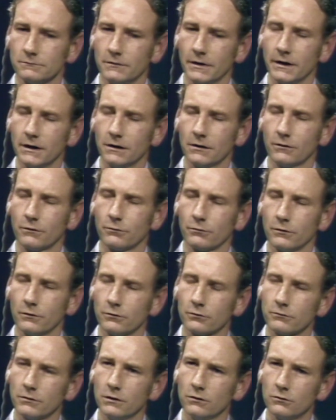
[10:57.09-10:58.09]
naked through the
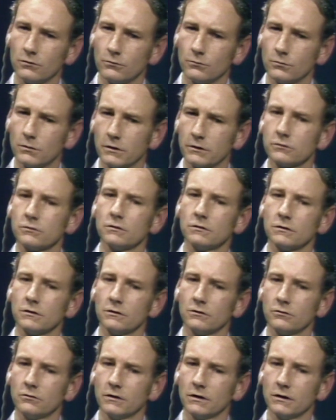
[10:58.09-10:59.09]
streets of
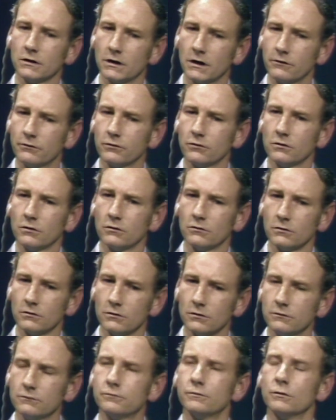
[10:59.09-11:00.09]
Washington saying deficits are
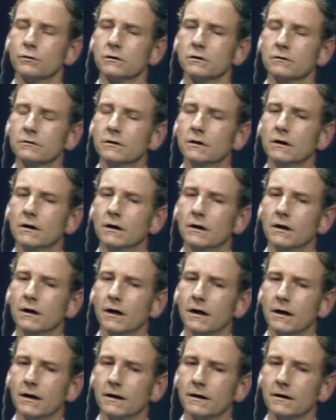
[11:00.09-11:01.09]
good for you,
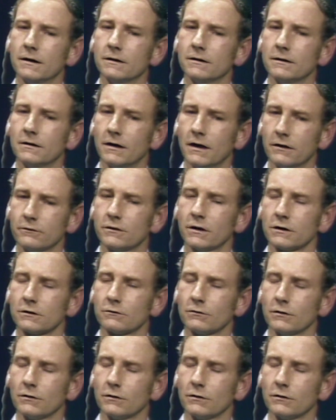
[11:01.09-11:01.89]
I've got